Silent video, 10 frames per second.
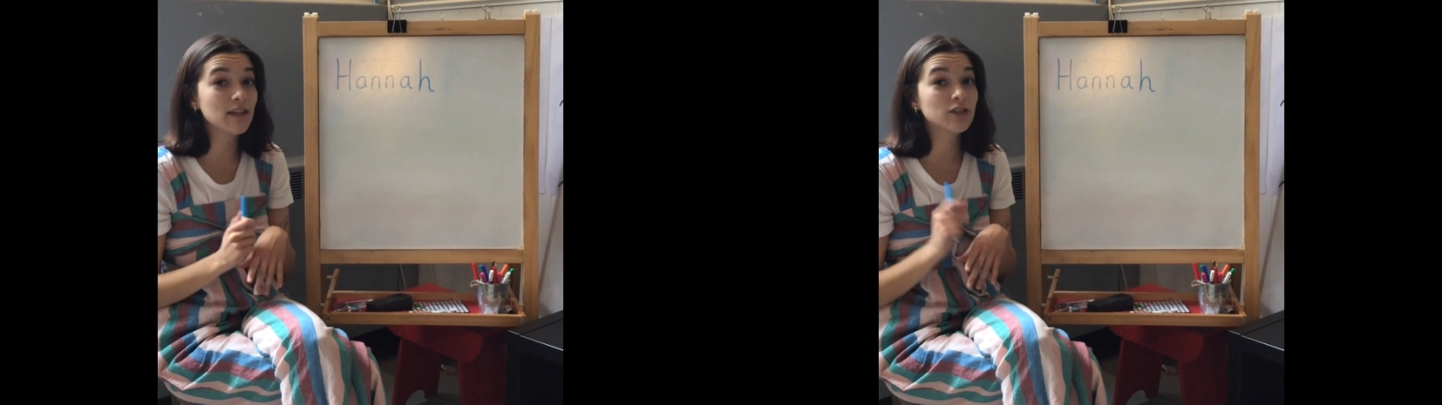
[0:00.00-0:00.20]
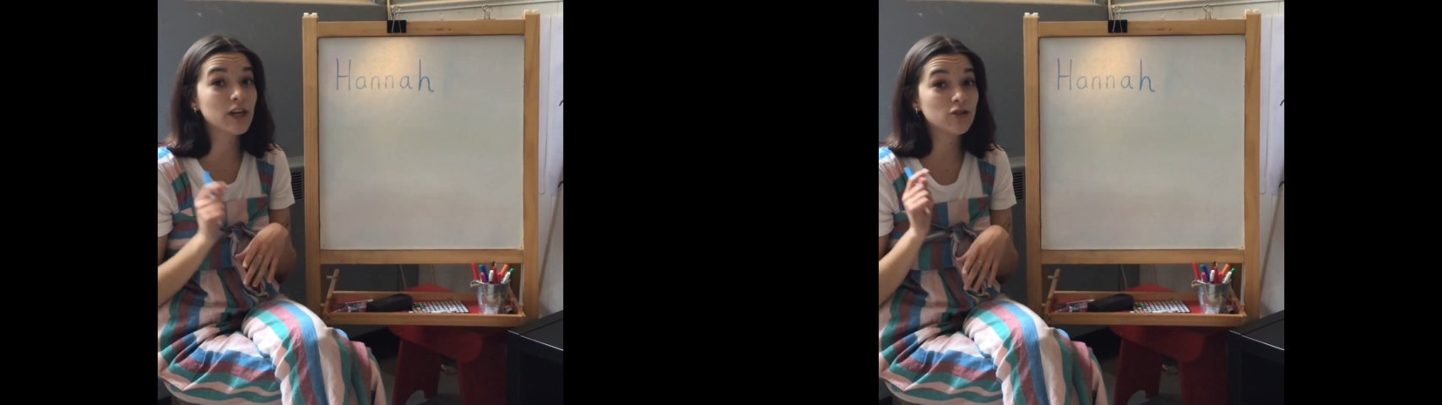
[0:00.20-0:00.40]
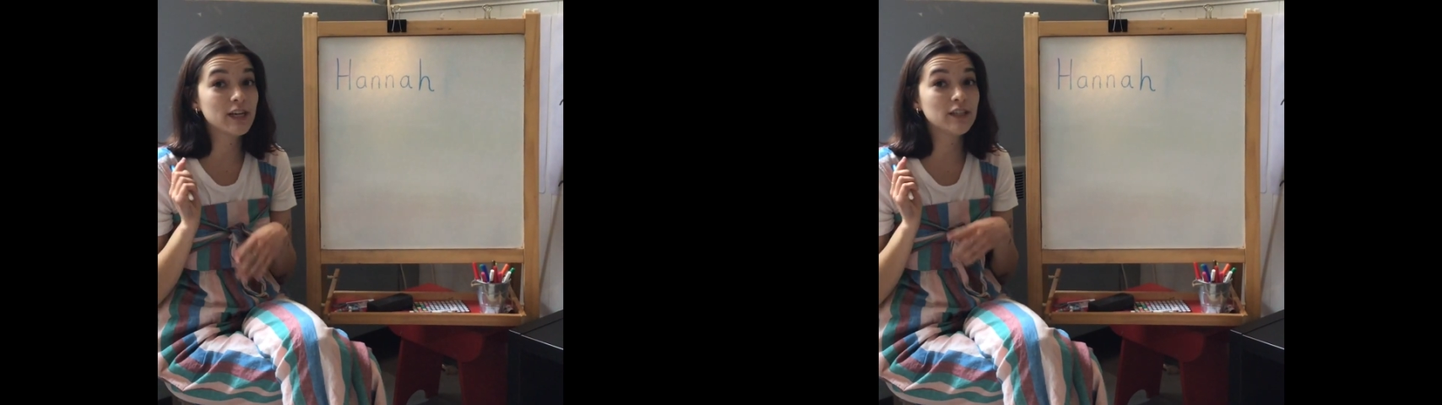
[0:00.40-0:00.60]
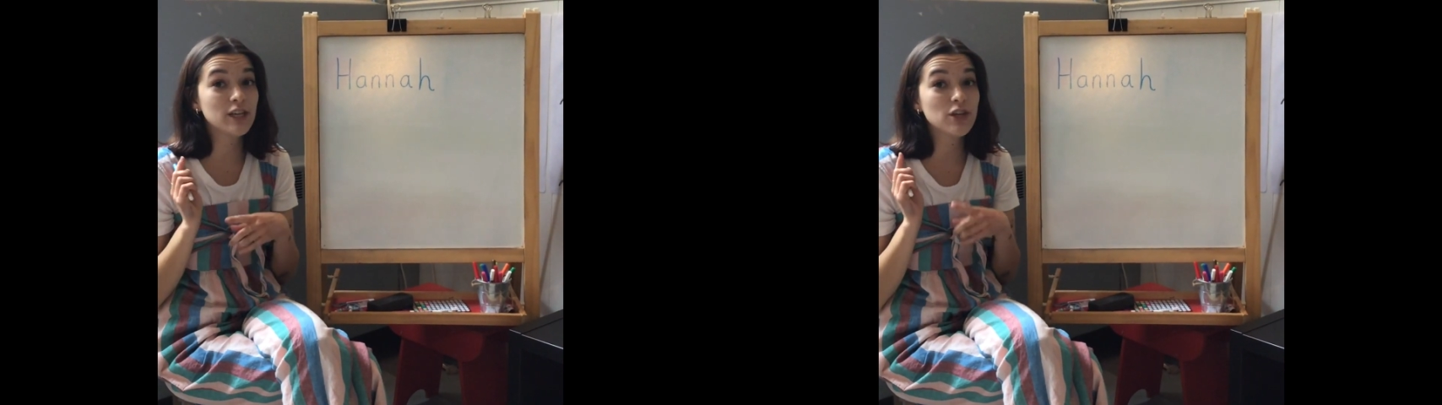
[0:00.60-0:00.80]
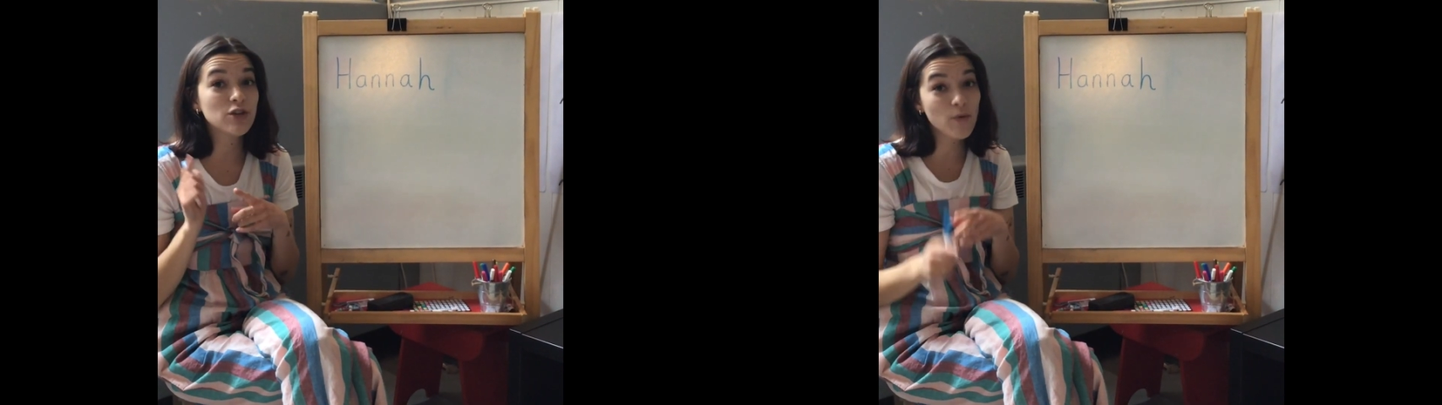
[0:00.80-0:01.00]
and start
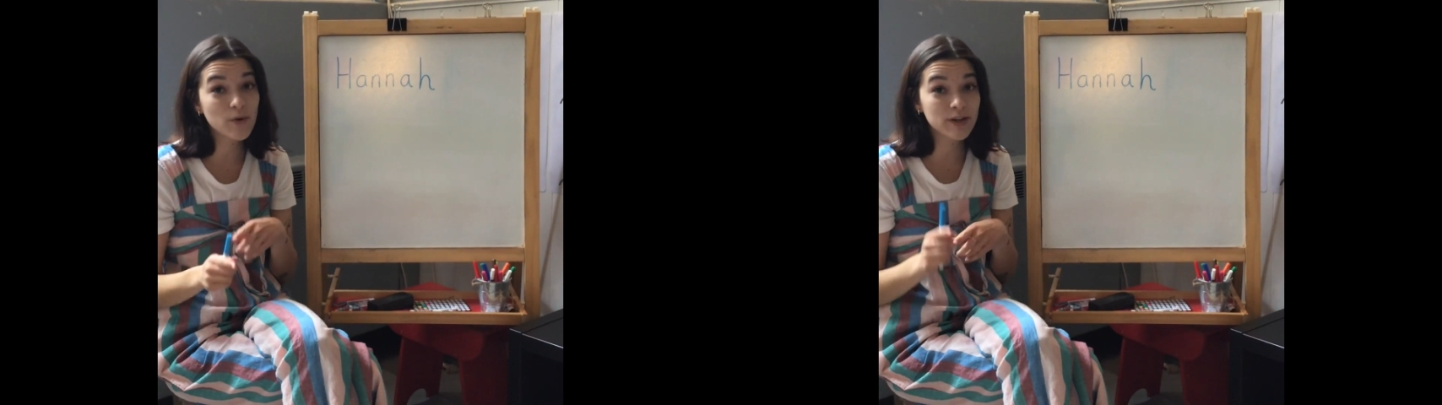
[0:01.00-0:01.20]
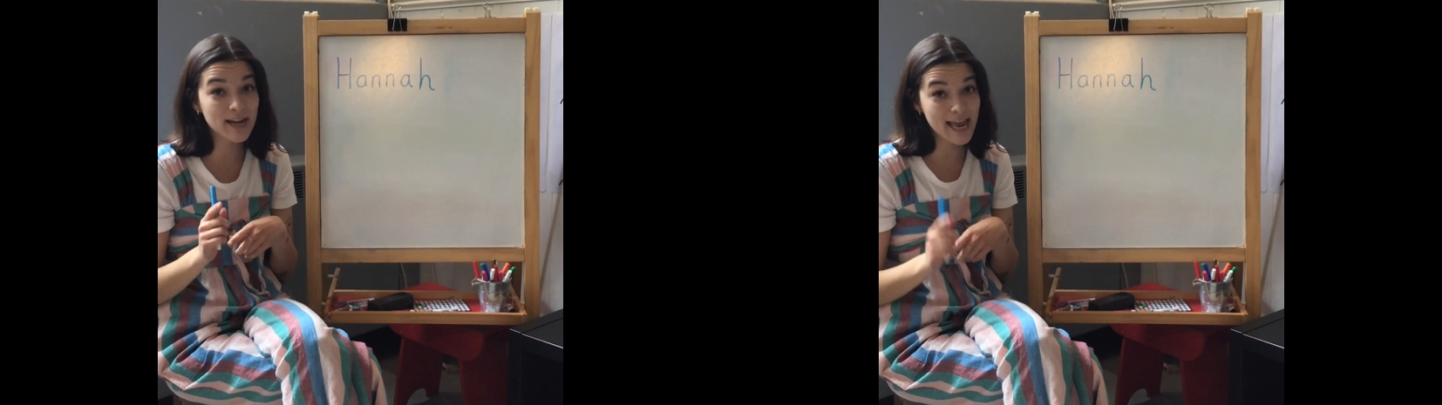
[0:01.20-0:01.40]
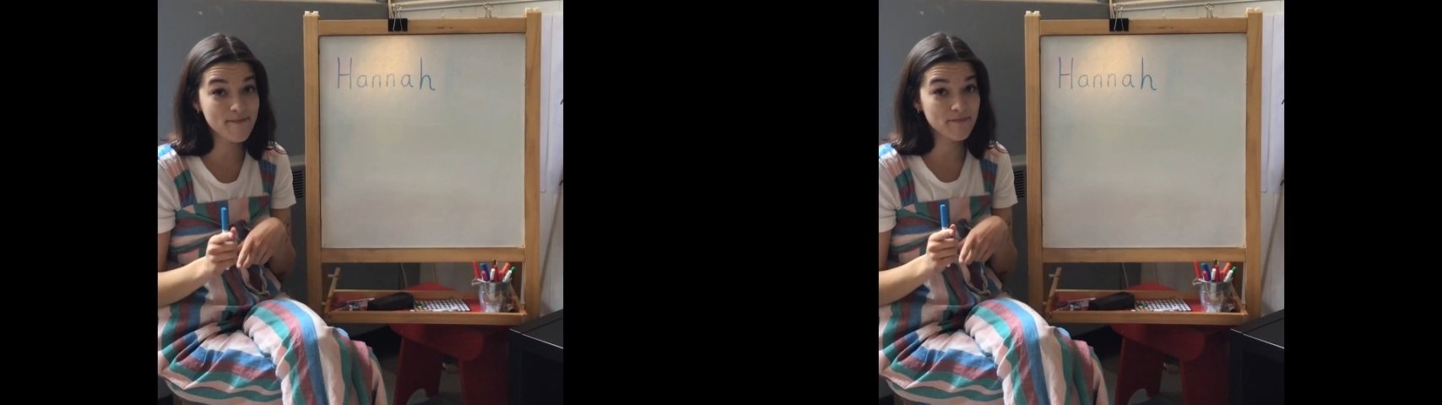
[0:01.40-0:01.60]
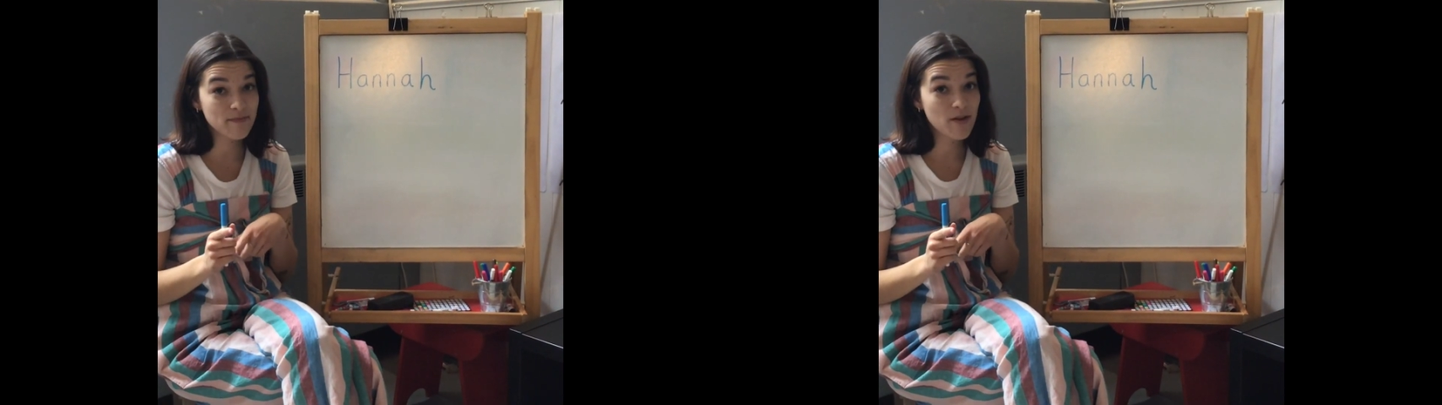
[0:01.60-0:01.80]
tracing your name